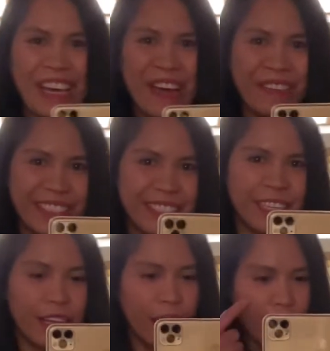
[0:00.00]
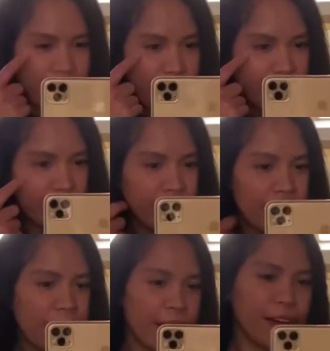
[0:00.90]
But I
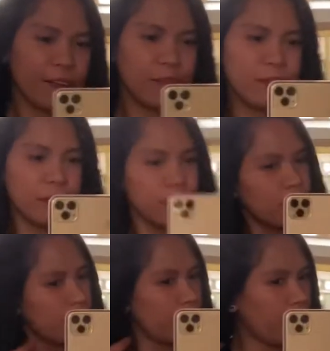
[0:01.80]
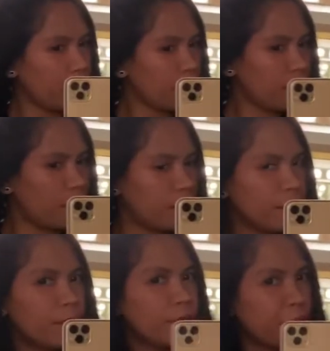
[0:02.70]
have a makeup
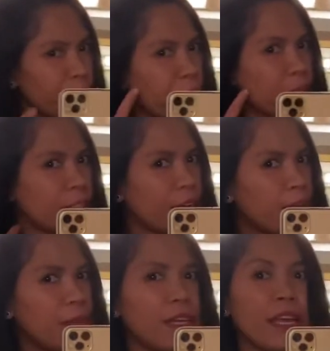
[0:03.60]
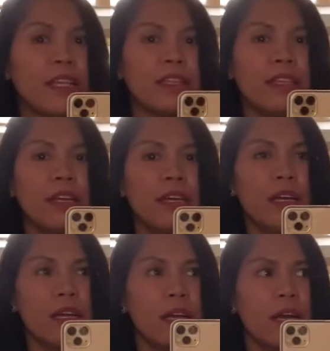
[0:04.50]
on for the first time in,
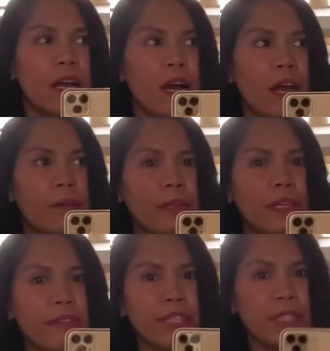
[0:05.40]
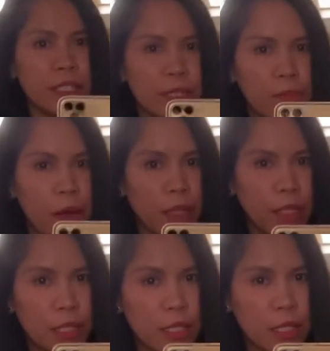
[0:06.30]
I believe, 6
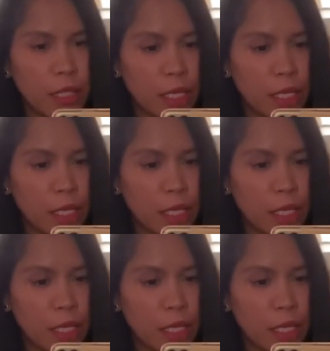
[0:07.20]
months.